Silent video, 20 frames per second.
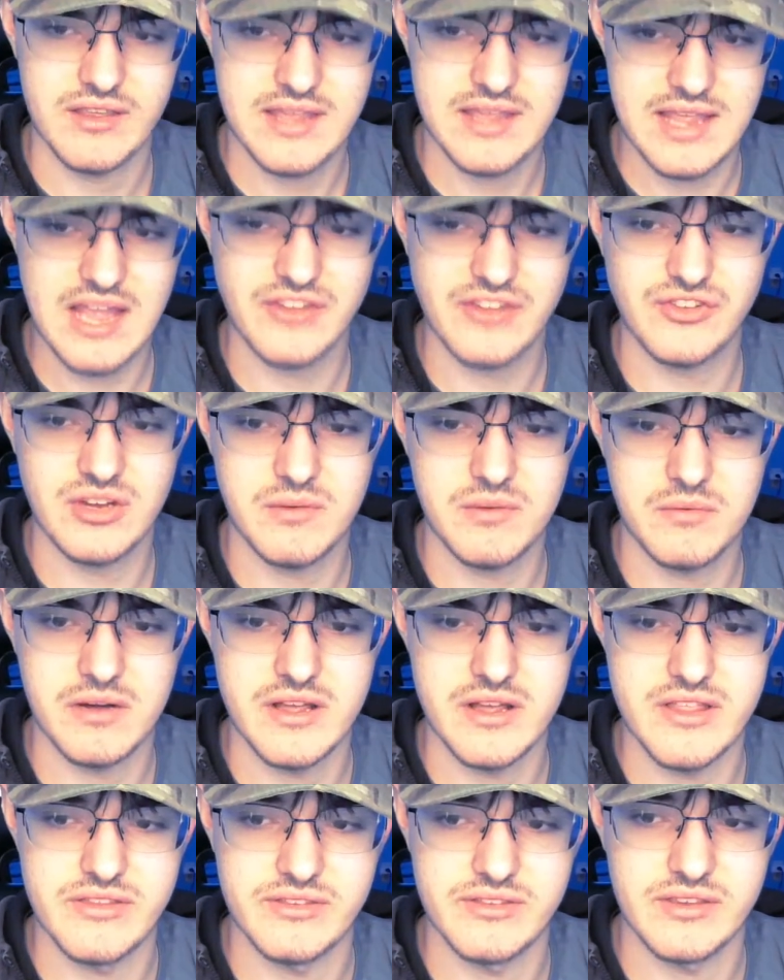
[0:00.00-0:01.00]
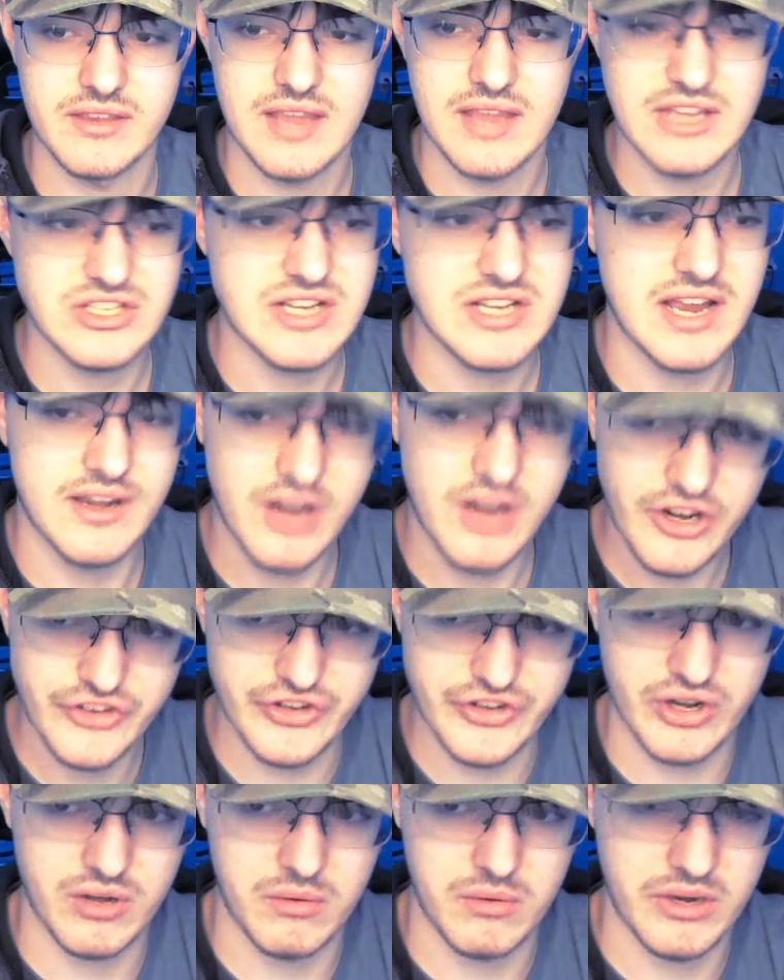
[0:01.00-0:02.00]
he actually was, he actually had Nurse
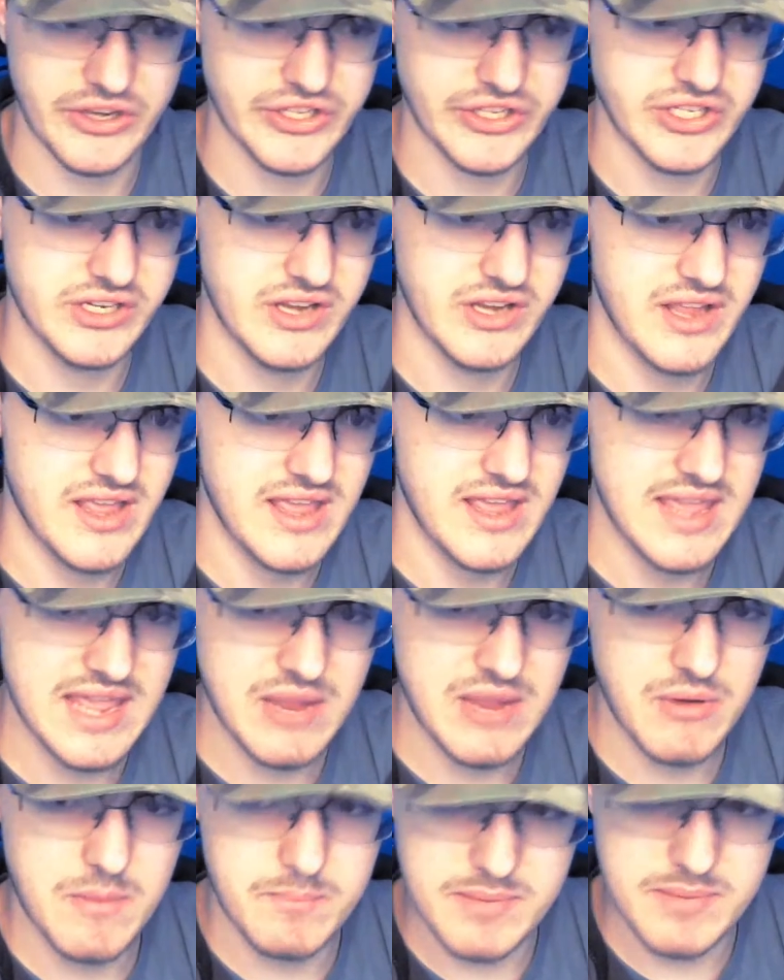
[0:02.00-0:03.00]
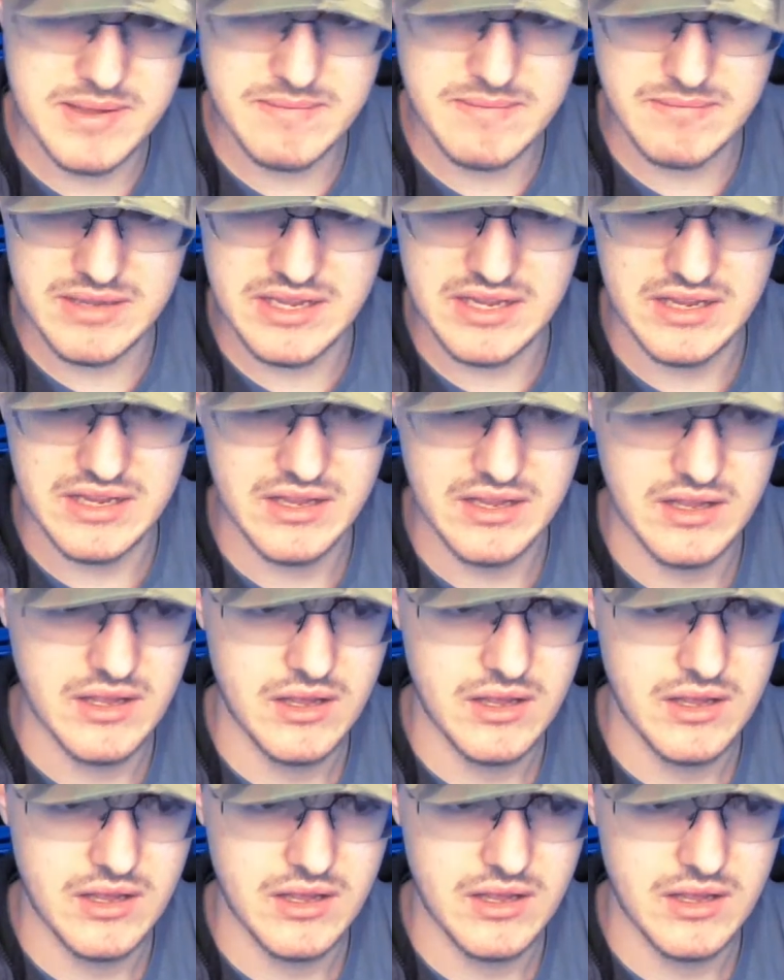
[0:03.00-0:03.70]
Channel, which he would beat me